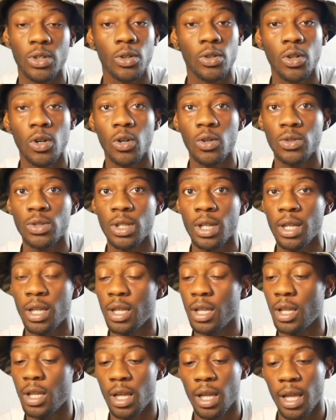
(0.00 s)
gold,
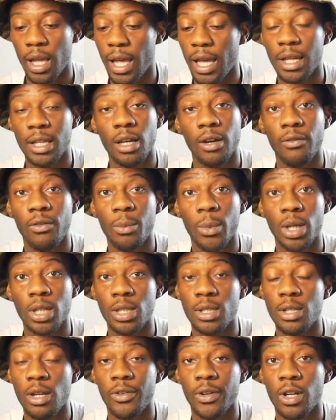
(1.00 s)
any other
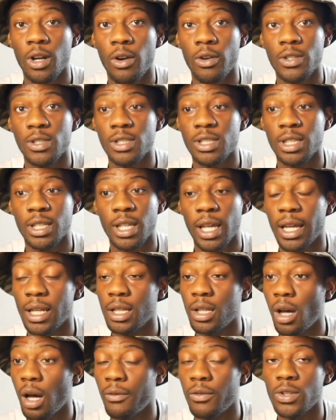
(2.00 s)
monetary currency,
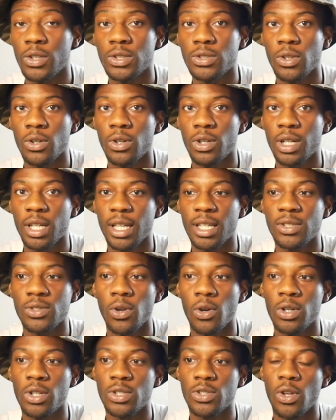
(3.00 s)
any other stock. It's
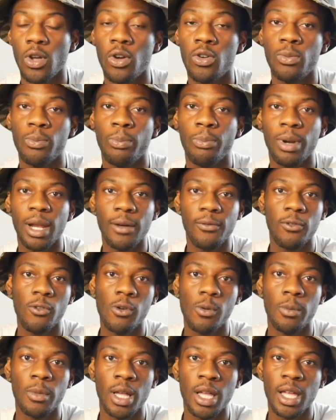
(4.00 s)
on its own
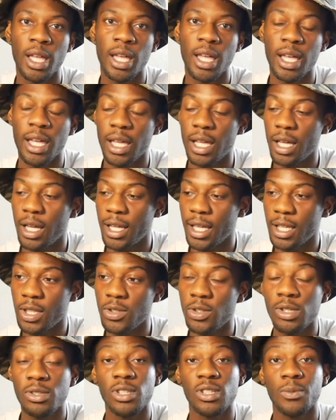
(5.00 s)
platform. It
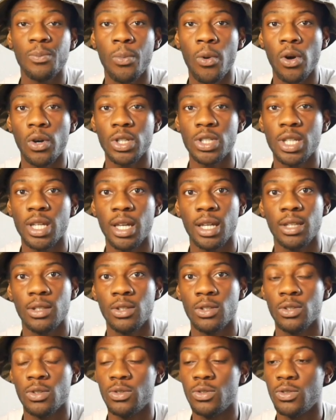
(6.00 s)
uses
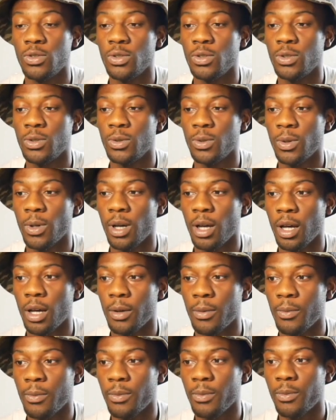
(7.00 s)
blockchain to
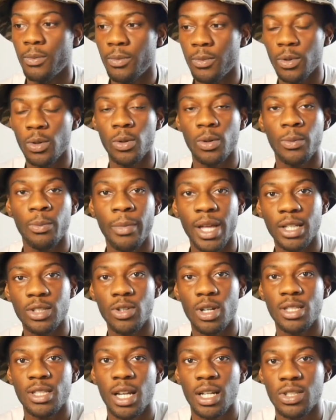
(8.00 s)
make
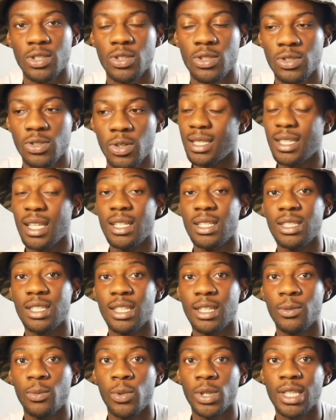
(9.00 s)
transactions.
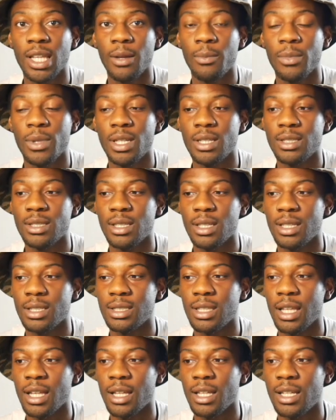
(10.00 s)
Essentially what that means is
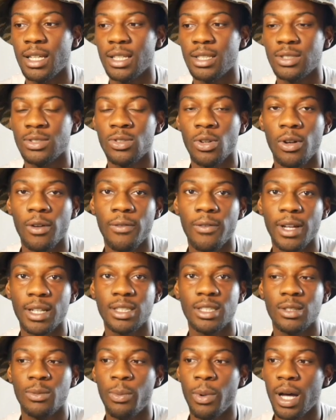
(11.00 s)
that it's not
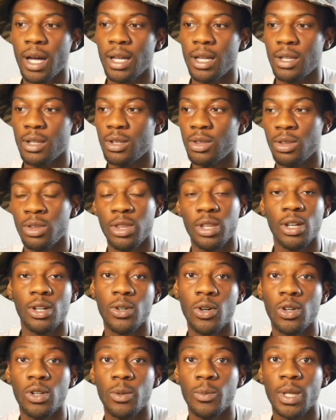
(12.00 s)
affected by the
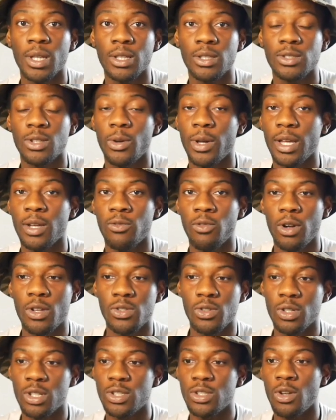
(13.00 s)
economy, so it runs
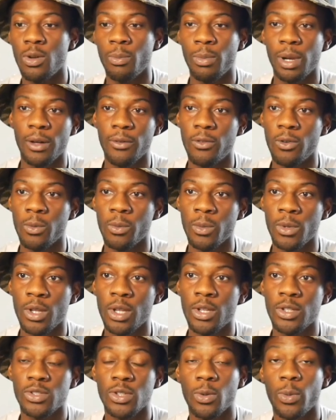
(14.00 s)
on its own platform.
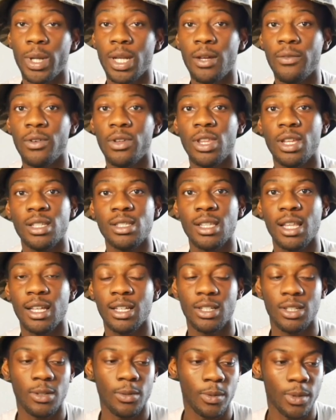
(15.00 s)
So whenever there's
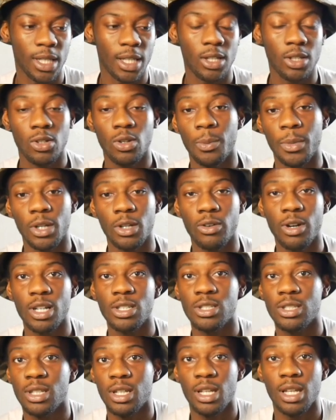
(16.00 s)
like a economic
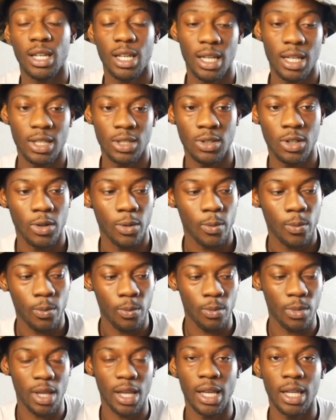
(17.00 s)
crash
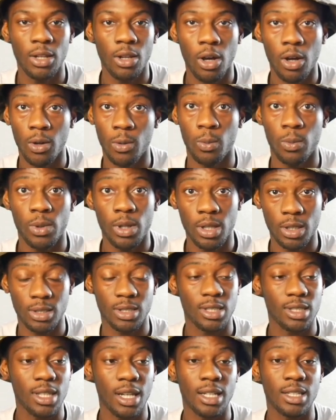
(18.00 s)
in our
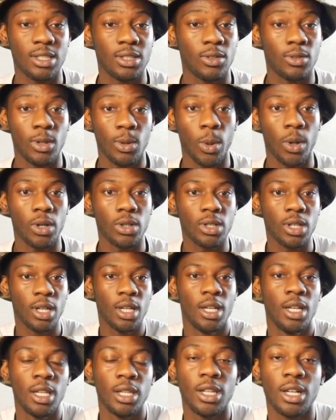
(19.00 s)
society, in the world,
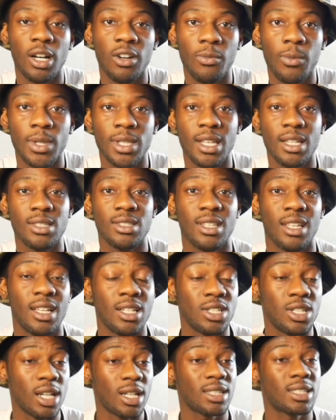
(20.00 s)
the government tends to
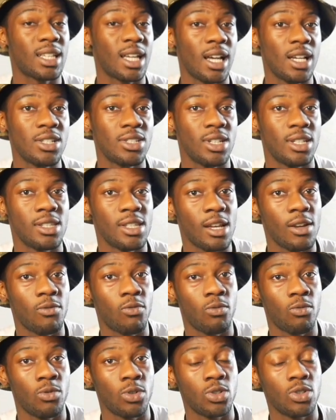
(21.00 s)
inject cash and that
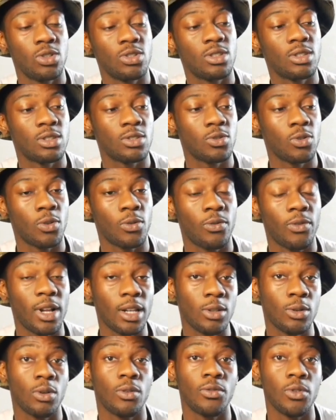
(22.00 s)
reduces your
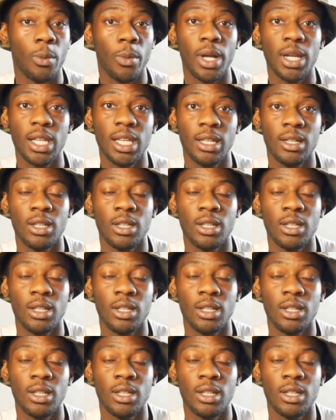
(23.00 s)
value of your money.